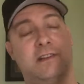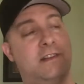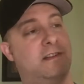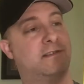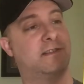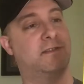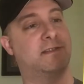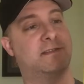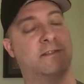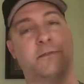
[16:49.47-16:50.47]
So
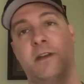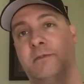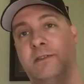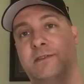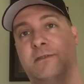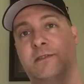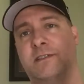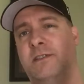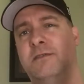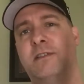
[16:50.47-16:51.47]
this is a great resource.
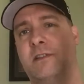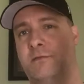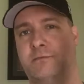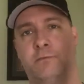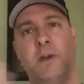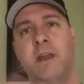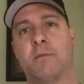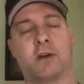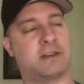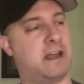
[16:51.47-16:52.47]
And they're way
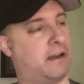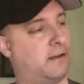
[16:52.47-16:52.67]
marked down.